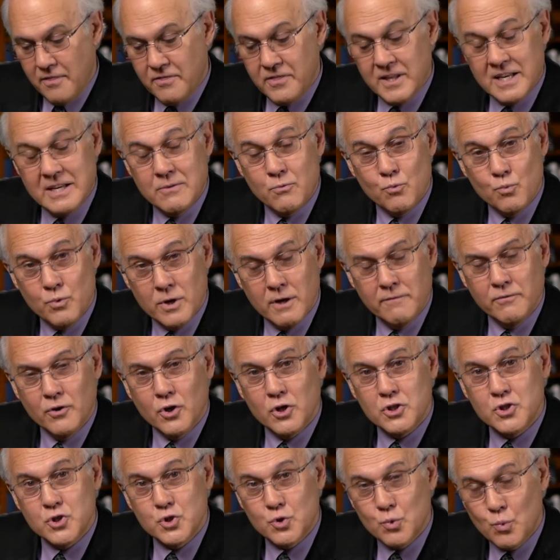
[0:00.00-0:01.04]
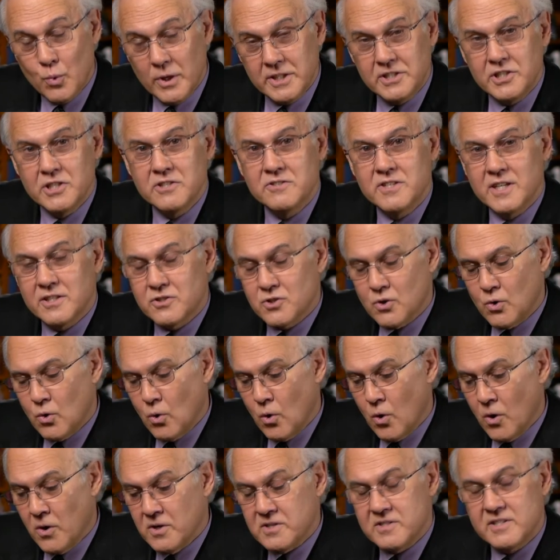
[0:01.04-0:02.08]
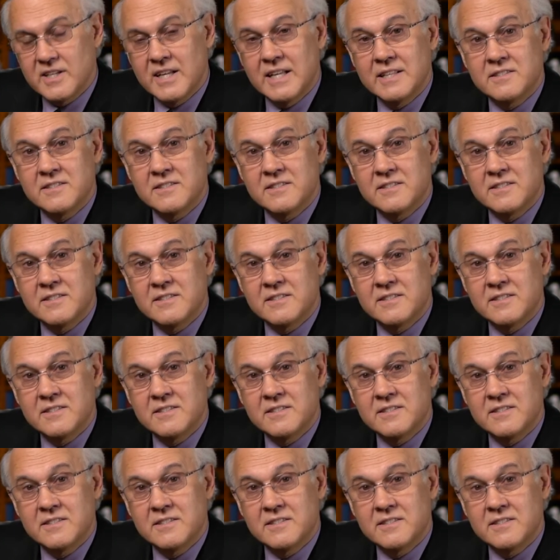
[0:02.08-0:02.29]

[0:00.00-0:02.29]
The river switches its course,